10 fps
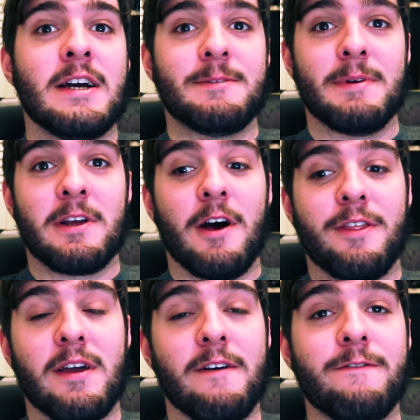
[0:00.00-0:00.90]
It's been Garth
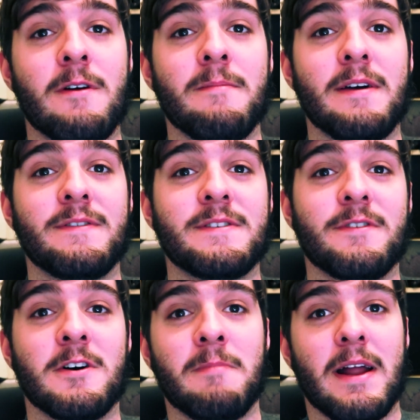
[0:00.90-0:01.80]
here from Murphy's
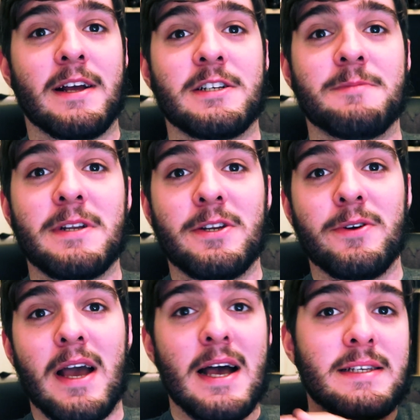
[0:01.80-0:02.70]
Film, and I shall speak to you
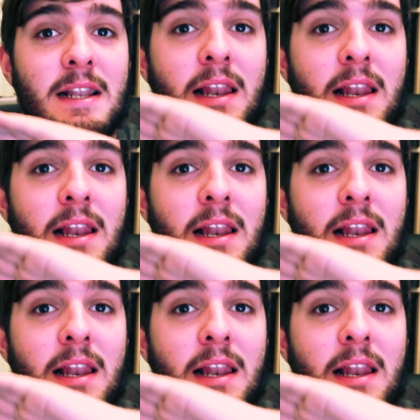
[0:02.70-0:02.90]
guys